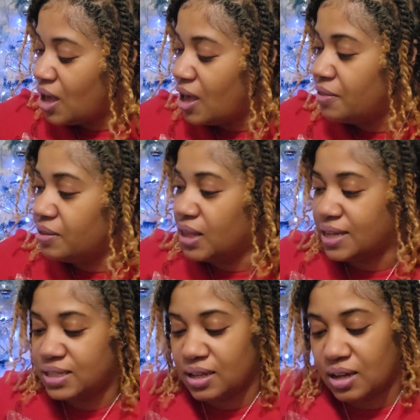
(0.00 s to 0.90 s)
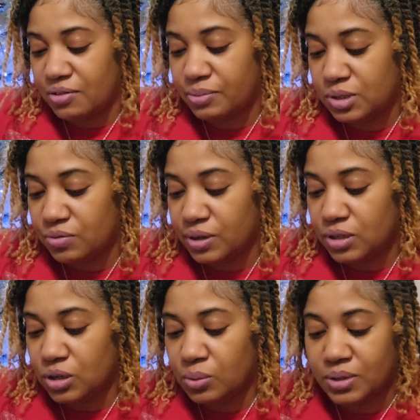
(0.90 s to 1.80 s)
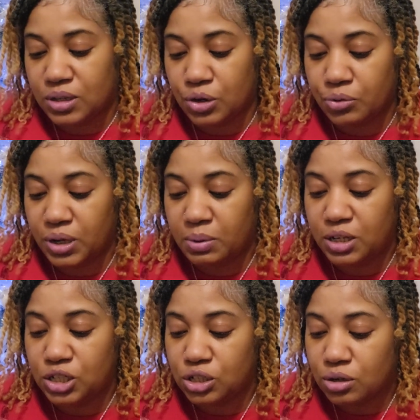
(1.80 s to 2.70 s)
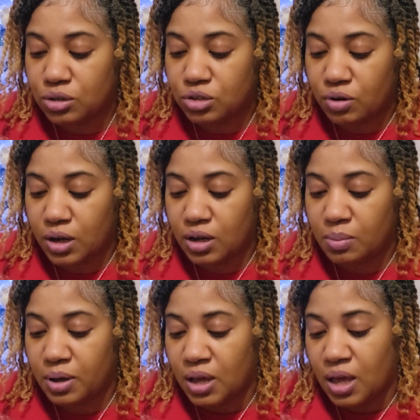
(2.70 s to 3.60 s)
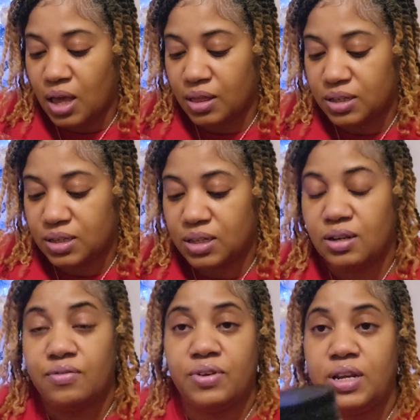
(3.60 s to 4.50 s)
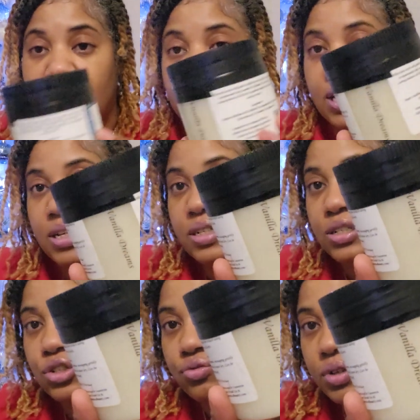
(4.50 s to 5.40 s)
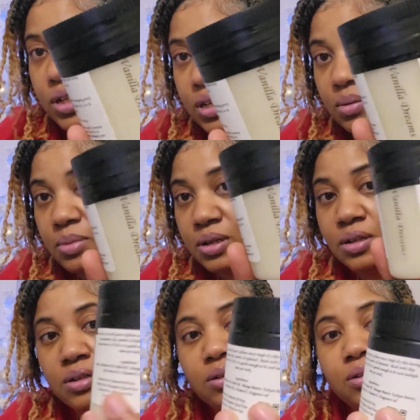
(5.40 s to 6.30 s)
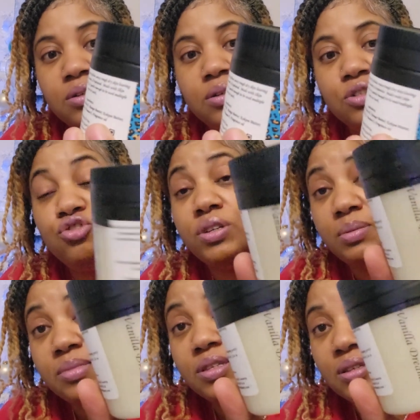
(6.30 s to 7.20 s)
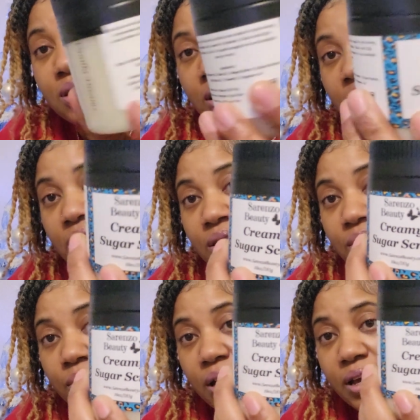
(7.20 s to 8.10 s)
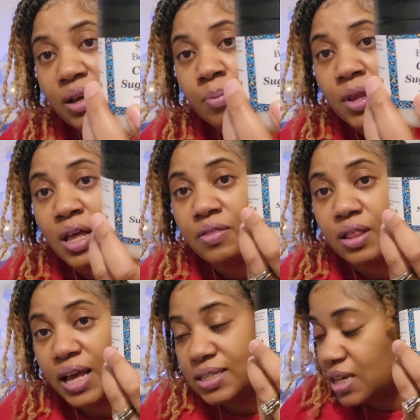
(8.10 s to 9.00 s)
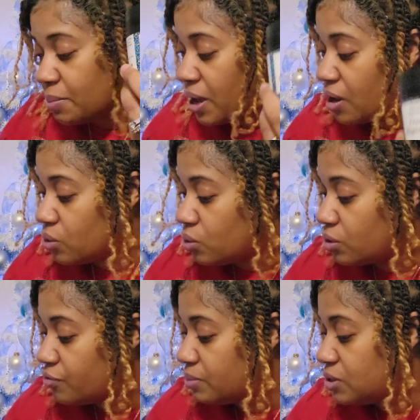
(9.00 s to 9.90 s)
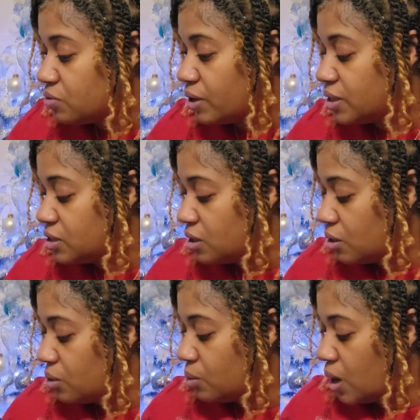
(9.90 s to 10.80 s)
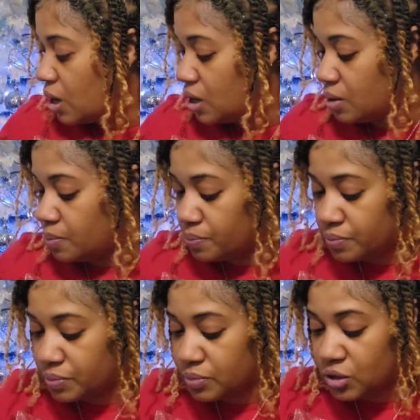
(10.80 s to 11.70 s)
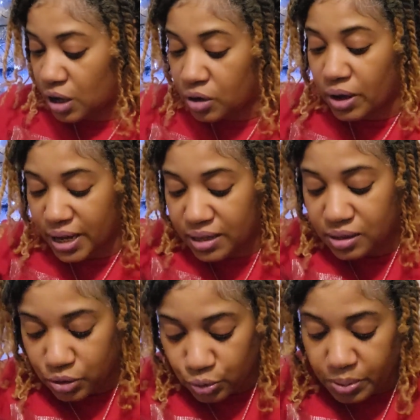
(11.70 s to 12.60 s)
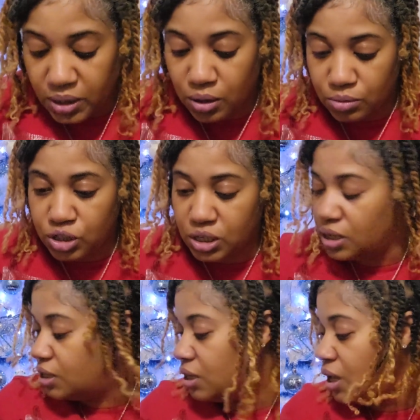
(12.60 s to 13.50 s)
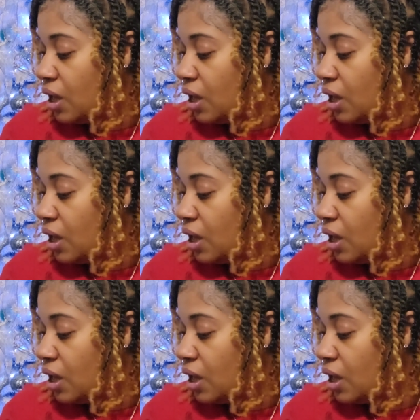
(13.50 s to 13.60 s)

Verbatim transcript: And then the last thing I got from Sorenzo was the Creamy Sugar Scrub. And this is in Vanilla Dream Dreams. Okay. The last time I had ordered from Sorenzo, um, y'all know I got the Loopy Lotion.